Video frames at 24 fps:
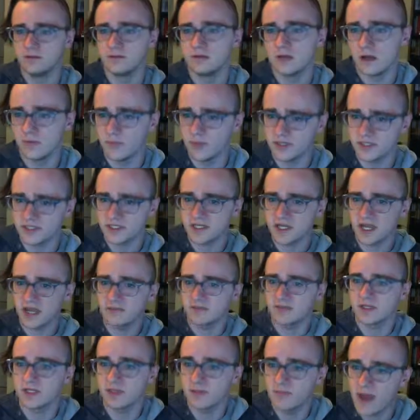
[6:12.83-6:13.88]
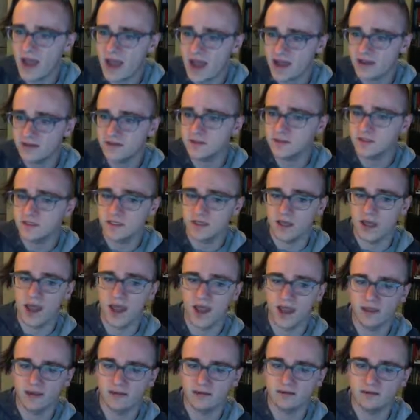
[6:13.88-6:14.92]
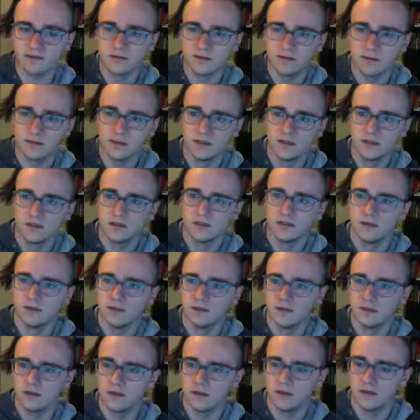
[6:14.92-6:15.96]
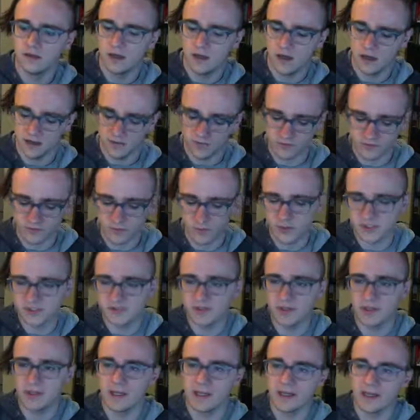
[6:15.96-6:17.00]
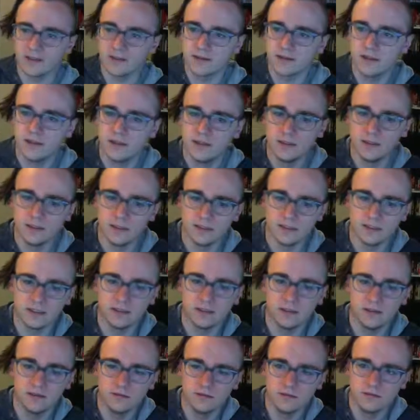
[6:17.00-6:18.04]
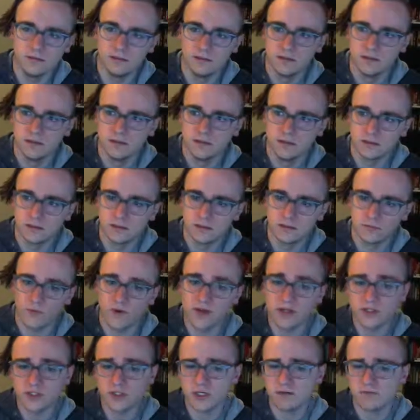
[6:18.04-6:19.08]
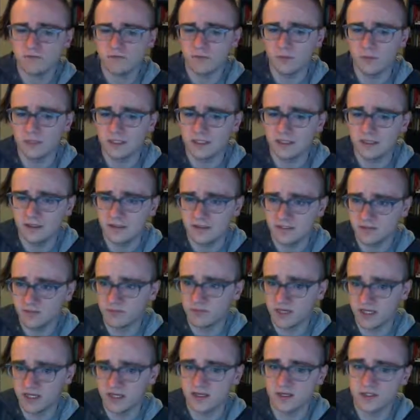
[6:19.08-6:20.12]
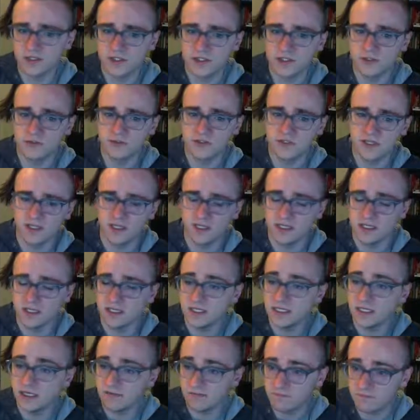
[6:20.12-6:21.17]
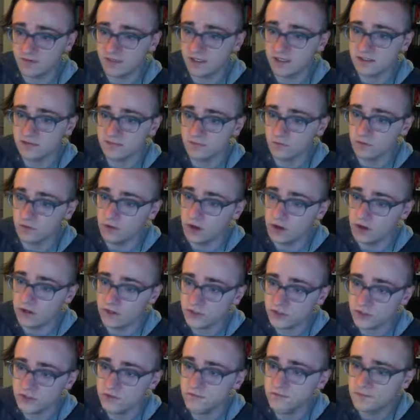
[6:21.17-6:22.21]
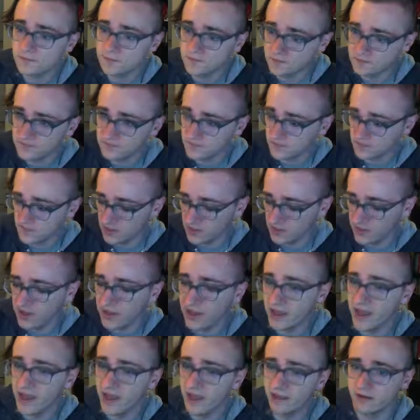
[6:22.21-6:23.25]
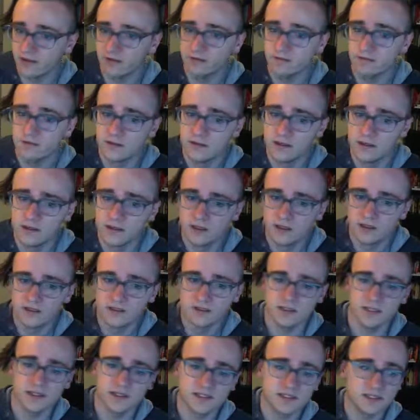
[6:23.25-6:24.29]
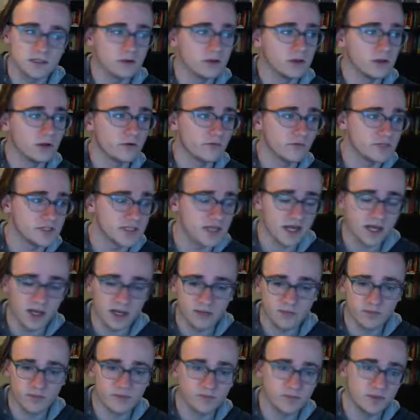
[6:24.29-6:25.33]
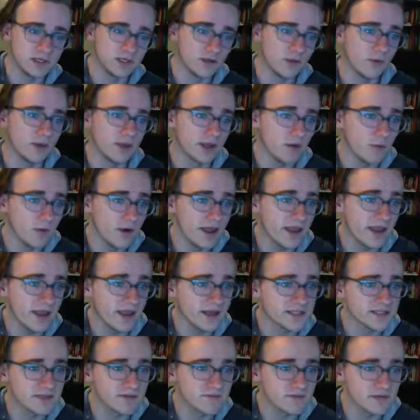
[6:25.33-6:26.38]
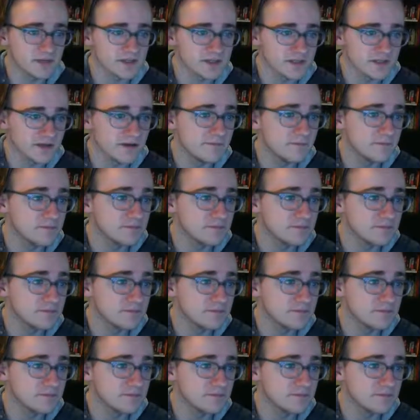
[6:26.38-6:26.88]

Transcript: a bunch of times in the past, and there's always been like little, ranging from little to big issues that need to get fixed for launch, and like slowly over time they've been going away as I fix them.